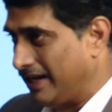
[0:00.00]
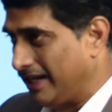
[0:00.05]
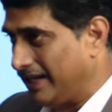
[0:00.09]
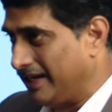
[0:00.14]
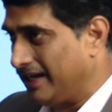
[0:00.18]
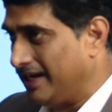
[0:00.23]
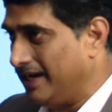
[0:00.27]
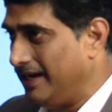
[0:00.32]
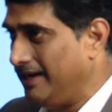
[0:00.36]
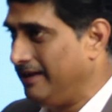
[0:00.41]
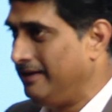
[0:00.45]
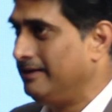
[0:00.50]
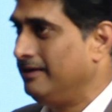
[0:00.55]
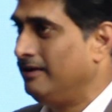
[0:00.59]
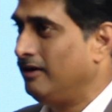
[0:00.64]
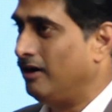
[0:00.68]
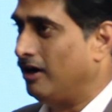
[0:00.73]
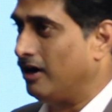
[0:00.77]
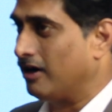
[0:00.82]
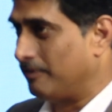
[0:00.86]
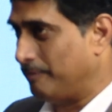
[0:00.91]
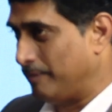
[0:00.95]

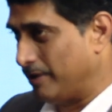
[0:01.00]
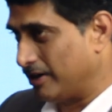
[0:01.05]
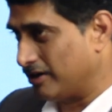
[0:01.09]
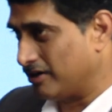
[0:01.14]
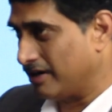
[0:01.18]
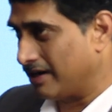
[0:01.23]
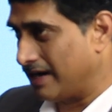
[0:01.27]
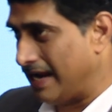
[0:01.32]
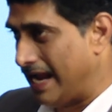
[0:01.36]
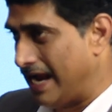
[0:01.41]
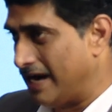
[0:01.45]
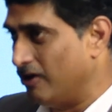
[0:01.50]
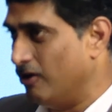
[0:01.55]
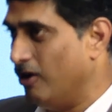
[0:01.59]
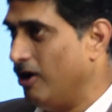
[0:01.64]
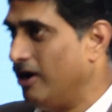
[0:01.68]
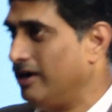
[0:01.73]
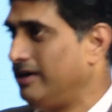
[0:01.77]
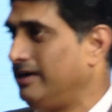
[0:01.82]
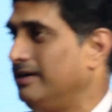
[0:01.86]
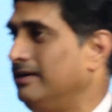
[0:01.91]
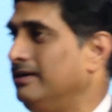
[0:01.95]
area or a particular
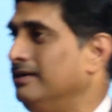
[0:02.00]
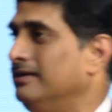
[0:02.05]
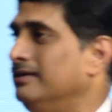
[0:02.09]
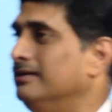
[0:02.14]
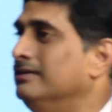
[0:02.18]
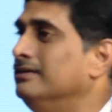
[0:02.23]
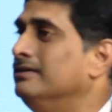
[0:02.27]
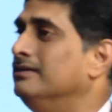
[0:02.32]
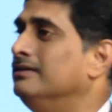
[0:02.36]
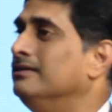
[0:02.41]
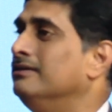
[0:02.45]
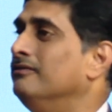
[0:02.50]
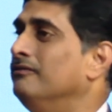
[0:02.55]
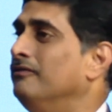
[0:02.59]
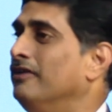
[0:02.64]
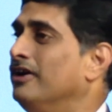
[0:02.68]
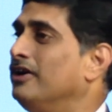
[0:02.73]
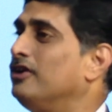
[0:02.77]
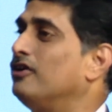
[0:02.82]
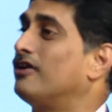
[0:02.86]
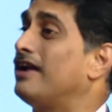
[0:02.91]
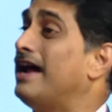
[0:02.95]
landlord,
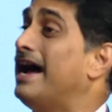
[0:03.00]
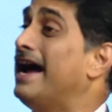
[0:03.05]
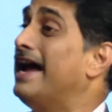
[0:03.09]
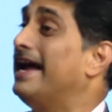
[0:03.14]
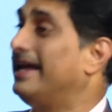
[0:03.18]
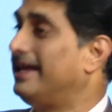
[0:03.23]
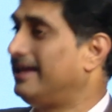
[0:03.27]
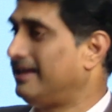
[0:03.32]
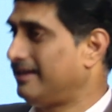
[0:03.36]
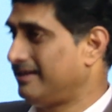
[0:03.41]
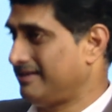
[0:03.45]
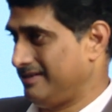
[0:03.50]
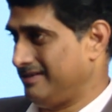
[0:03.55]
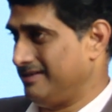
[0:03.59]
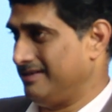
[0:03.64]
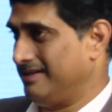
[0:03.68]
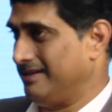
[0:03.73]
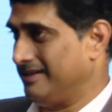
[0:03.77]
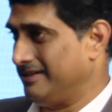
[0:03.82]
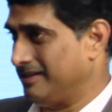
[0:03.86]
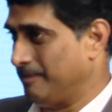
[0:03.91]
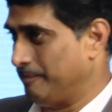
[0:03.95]
where you hire
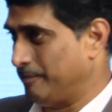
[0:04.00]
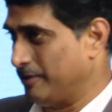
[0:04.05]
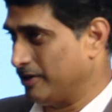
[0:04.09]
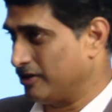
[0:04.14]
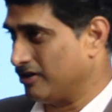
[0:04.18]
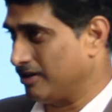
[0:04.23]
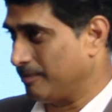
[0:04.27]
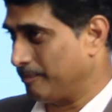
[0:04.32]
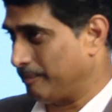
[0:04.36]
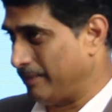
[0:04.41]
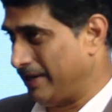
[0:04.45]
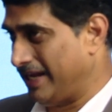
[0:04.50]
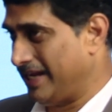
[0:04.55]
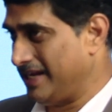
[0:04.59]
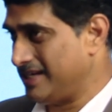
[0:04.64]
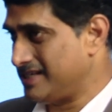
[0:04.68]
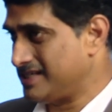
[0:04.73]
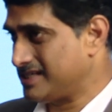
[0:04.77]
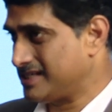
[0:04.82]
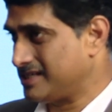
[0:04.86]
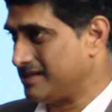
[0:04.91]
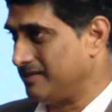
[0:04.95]
the particular
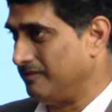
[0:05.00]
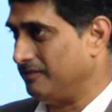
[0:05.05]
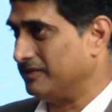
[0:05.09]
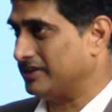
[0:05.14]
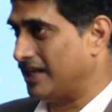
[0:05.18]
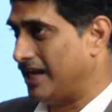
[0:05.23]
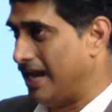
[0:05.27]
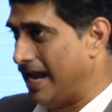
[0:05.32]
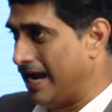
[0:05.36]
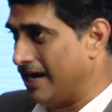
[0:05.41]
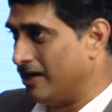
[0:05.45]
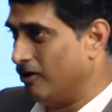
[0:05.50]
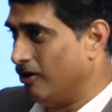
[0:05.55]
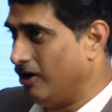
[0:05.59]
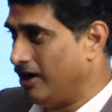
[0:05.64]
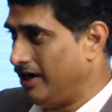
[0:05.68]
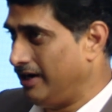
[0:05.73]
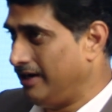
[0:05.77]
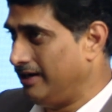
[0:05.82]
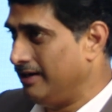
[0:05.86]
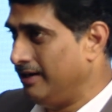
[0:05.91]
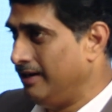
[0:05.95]
place with the
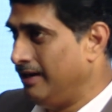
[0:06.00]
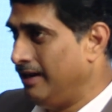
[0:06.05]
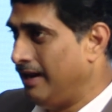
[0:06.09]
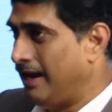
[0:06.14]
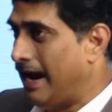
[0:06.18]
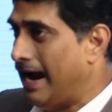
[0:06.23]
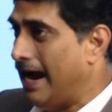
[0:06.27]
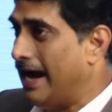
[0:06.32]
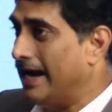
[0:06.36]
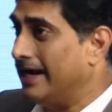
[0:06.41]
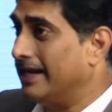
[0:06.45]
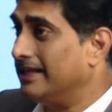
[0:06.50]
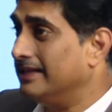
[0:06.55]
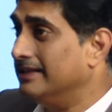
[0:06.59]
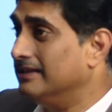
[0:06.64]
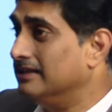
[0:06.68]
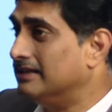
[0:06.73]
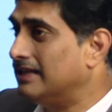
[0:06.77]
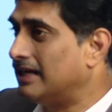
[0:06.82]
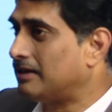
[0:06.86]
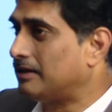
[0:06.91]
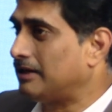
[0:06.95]
landlord,
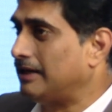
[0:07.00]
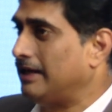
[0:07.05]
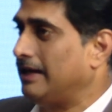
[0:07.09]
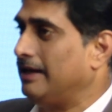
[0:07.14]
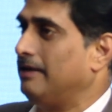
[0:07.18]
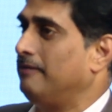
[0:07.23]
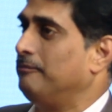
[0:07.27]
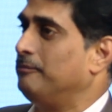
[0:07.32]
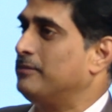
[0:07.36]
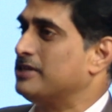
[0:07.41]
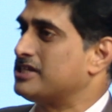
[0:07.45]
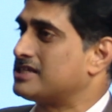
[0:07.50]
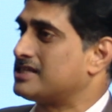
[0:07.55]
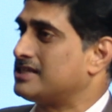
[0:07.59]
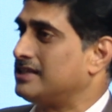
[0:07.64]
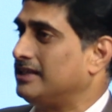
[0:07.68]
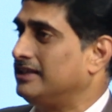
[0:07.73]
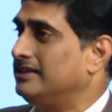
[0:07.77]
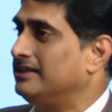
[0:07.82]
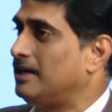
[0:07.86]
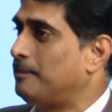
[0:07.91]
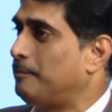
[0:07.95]
and in that
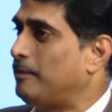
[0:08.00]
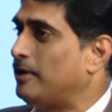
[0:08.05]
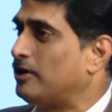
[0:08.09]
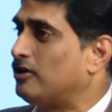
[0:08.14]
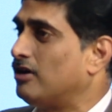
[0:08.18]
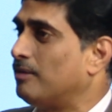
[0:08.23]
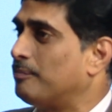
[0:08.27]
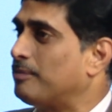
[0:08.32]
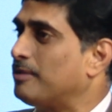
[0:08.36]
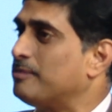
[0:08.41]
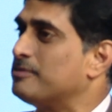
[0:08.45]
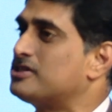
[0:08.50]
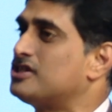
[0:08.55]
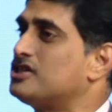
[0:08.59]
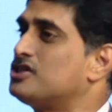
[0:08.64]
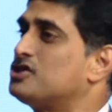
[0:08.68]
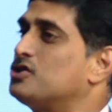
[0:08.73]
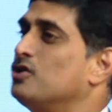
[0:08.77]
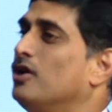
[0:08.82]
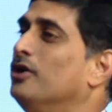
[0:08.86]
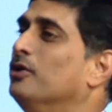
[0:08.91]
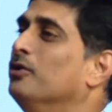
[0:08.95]
particular
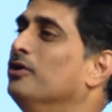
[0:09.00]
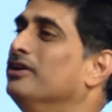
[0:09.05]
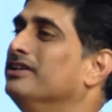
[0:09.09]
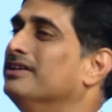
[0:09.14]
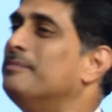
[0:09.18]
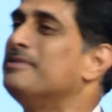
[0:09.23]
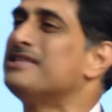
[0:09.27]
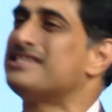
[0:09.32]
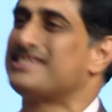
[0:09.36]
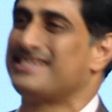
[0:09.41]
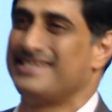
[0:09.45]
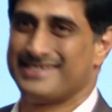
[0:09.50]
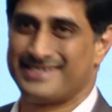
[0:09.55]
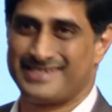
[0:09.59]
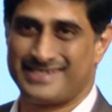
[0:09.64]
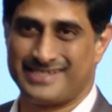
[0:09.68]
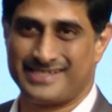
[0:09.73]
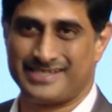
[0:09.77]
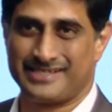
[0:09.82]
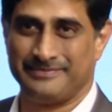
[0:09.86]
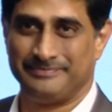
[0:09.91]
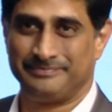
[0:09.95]
premises you are doing the
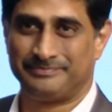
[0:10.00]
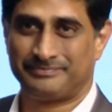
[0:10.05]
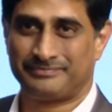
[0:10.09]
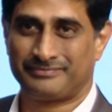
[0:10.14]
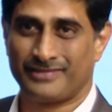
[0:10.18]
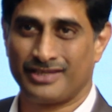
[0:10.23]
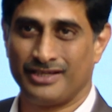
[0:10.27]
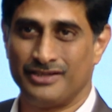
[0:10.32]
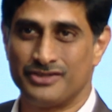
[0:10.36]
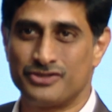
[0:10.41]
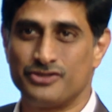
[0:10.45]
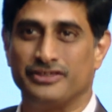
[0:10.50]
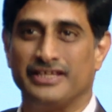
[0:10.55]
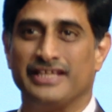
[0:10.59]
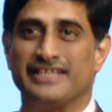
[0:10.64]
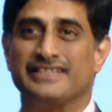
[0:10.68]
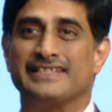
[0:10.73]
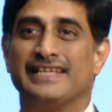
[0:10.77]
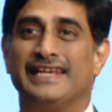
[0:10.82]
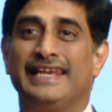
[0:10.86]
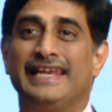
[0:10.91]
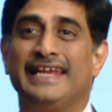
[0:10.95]
business. So
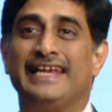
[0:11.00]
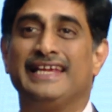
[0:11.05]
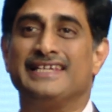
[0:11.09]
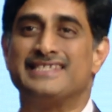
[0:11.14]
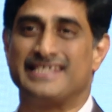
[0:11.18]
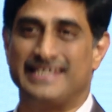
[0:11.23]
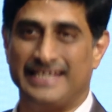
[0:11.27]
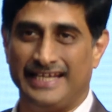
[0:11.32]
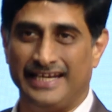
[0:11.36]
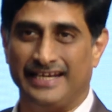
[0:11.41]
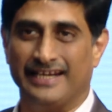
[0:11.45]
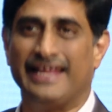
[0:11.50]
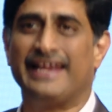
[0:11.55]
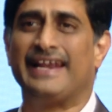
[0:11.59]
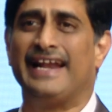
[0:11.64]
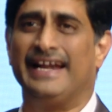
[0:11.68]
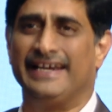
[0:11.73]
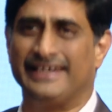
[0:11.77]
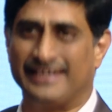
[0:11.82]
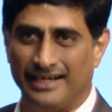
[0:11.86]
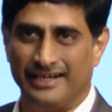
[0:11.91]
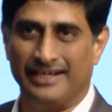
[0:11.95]
there is a lease deed, a
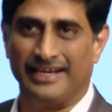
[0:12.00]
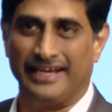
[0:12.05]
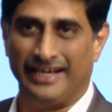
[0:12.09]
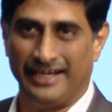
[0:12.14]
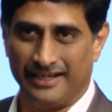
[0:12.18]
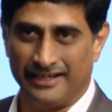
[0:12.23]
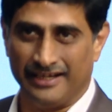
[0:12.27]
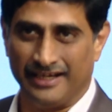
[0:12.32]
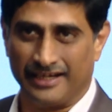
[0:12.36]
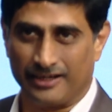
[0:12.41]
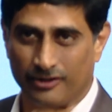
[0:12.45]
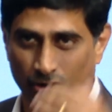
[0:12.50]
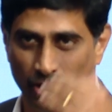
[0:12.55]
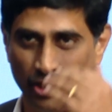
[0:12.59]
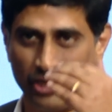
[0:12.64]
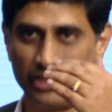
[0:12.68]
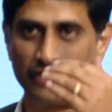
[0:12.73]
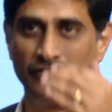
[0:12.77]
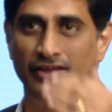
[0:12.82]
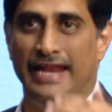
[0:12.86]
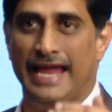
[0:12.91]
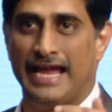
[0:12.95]
rental deed. In a
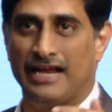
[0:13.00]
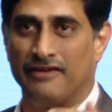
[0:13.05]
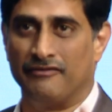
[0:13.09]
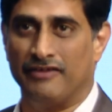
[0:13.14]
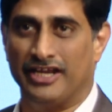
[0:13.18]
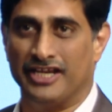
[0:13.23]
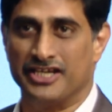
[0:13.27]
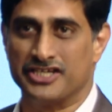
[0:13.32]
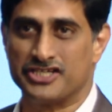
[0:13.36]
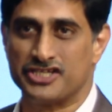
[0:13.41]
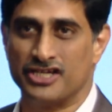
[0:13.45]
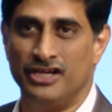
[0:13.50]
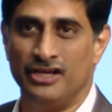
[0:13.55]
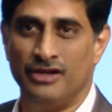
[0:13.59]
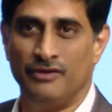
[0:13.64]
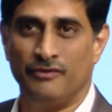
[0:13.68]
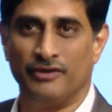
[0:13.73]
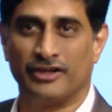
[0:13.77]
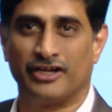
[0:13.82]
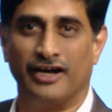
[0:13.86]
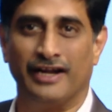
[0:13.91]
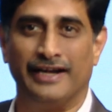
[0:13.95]
colloquial language,
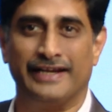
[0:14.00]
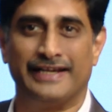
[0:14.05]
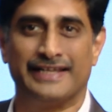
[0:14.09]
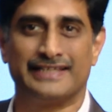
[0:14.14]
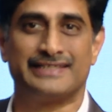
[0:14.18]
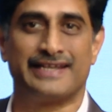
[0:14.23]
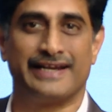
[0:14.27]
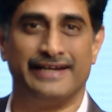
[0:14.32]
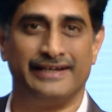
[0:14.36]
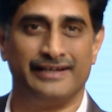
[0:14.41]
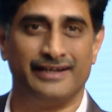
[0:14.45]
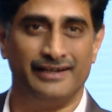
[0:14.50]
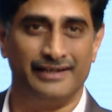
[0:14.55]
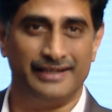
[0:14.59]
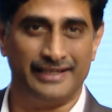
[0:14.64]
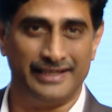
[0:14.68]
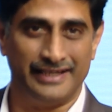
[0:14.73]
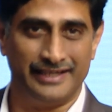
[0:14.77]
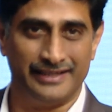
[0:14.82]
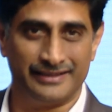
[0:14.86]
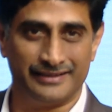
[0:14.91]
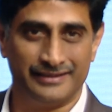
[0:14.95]
we call it as rental
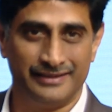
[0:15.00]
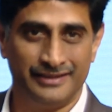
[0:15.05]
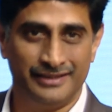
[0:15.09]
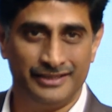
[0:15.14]
deed.